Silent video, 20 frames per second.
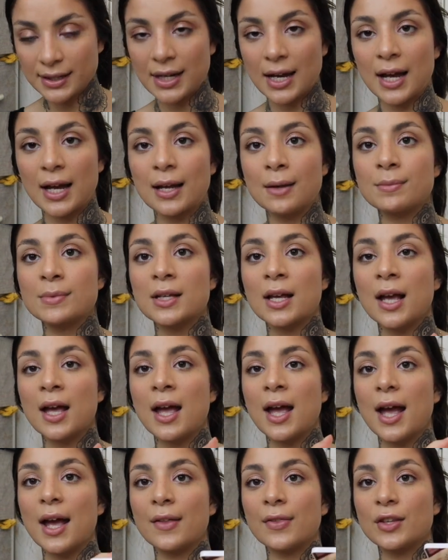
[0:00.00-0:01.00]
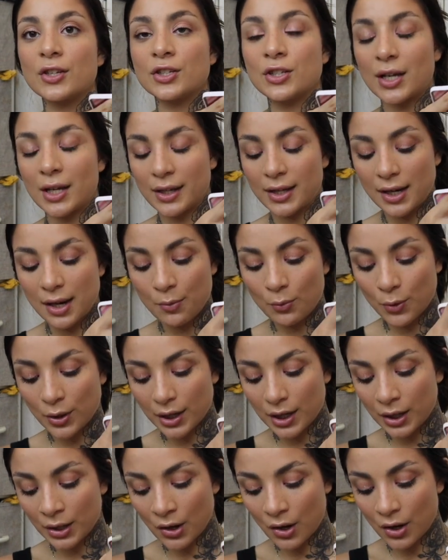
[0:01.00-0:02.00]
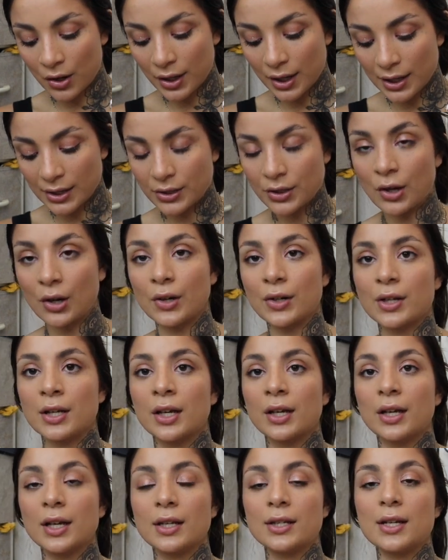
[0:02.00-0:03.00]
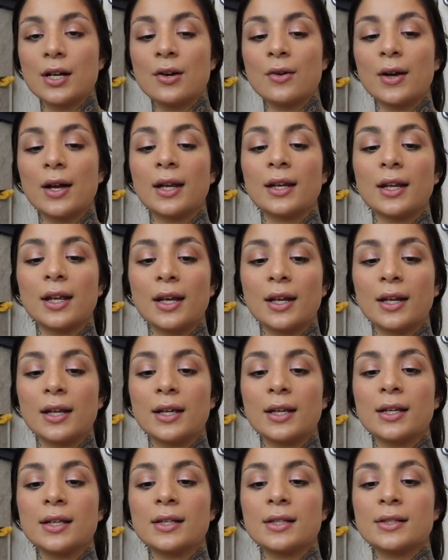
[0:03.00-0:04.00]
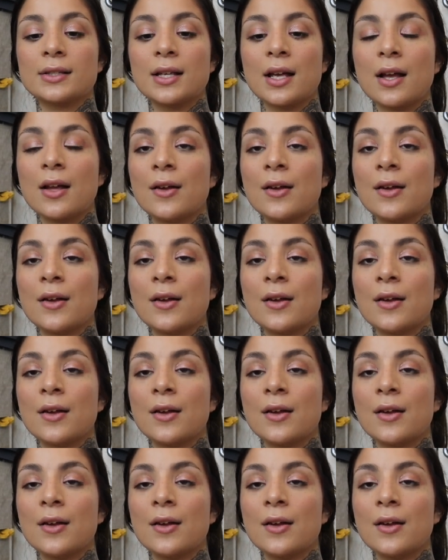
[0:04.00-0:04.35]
times, and the shade that I'm working on is called Cookie Dough, and it is